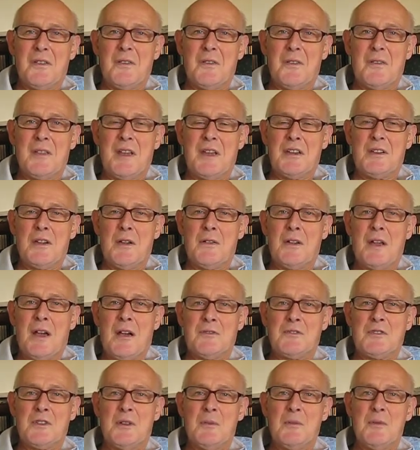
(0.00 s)
they don't
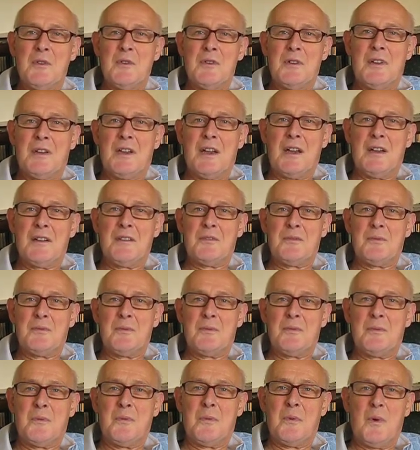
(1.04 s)
have to communicate
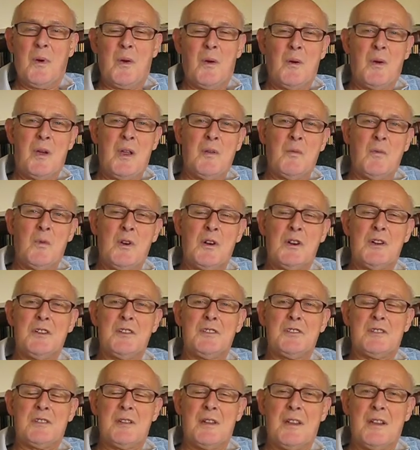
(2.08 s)
in
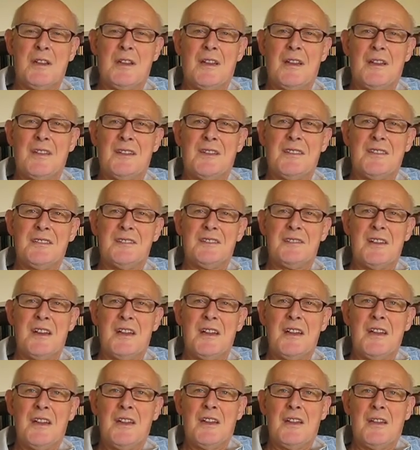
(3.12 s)
words, and
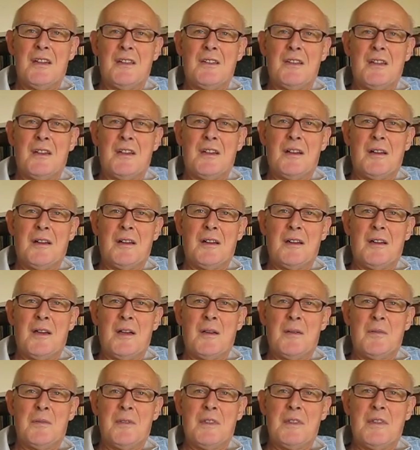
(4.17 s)

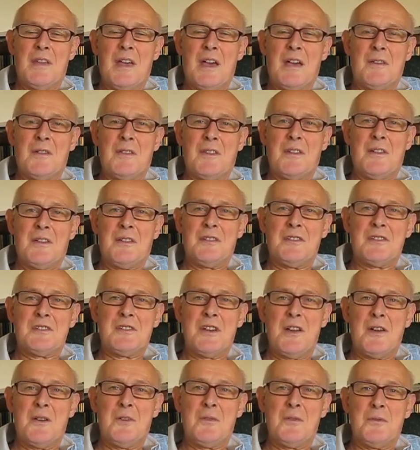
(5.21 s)
there is
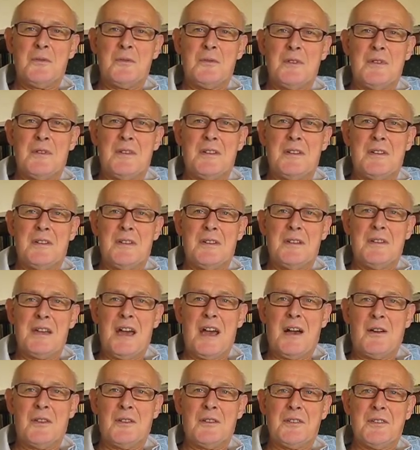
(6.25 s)
no
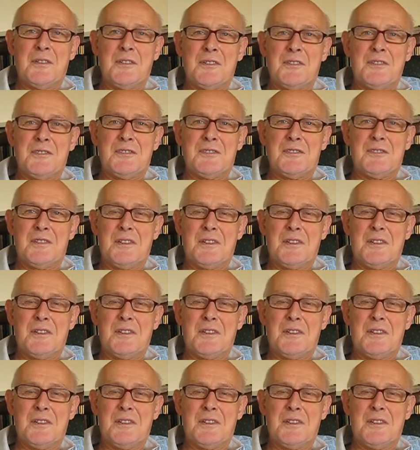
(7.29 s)
doubt that